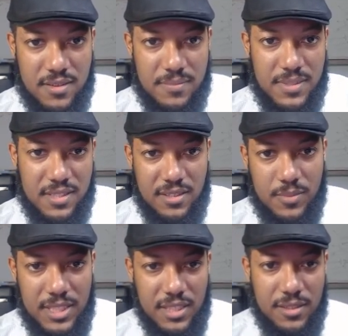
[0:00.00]
It's a
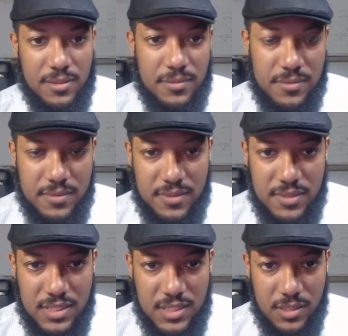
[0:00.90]
little bit low,
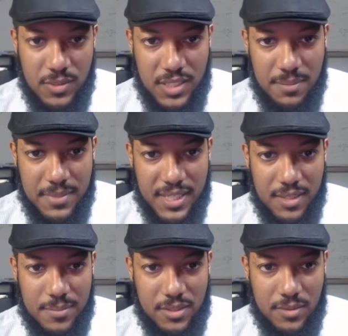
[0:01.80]
so we come back
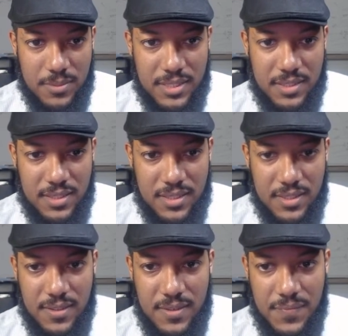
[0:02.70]
up a little bit,
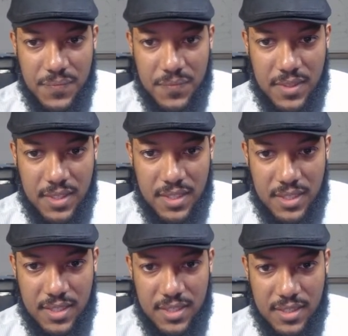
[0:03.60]

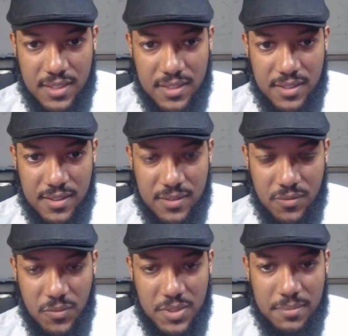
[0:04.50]
and
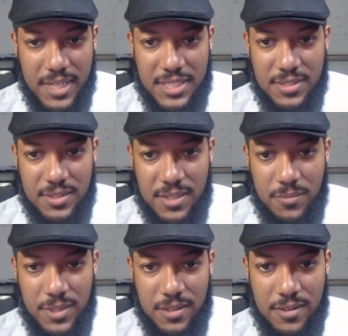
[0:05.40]
want to make sure that
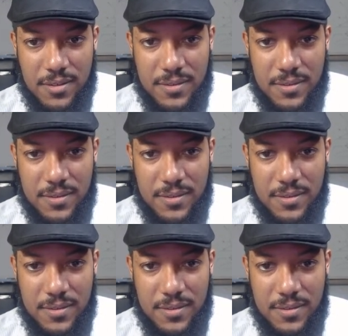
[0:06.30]
we're